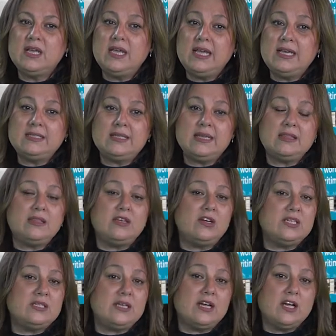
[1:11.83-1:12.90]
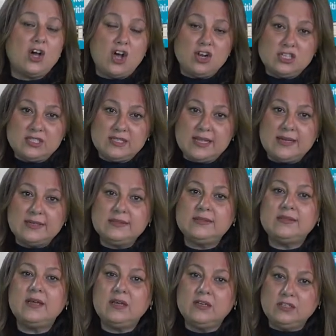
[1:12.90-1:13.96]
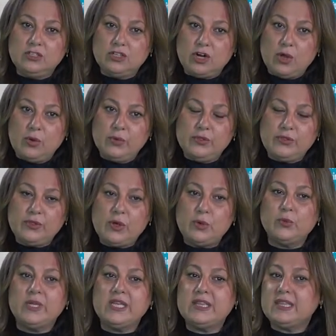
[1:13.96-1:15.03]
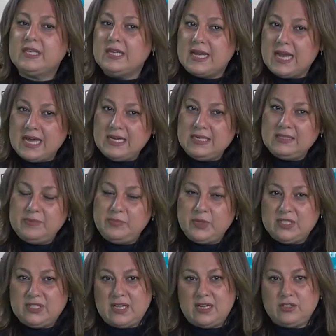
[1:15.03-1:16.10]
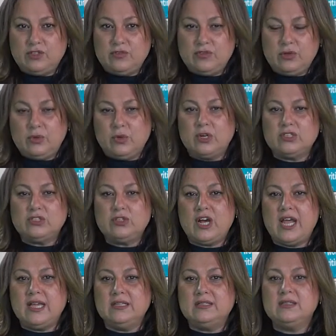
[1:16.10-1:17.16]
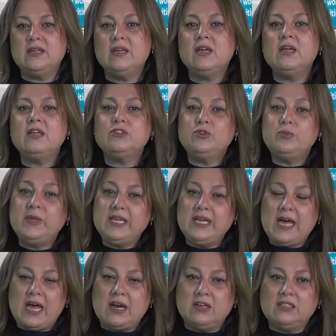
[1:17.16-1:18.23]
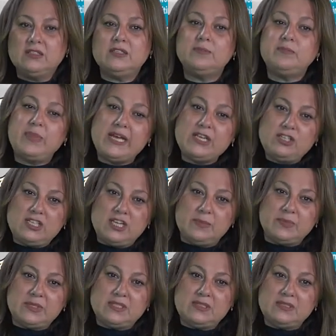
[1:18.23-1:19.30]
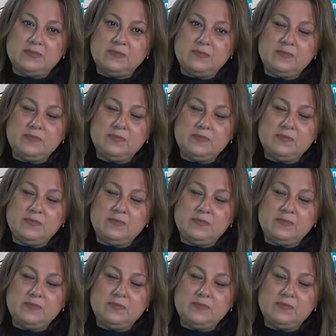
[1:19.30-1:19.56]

is that there is a constant growth with 90% of the world trade to be carried by ships.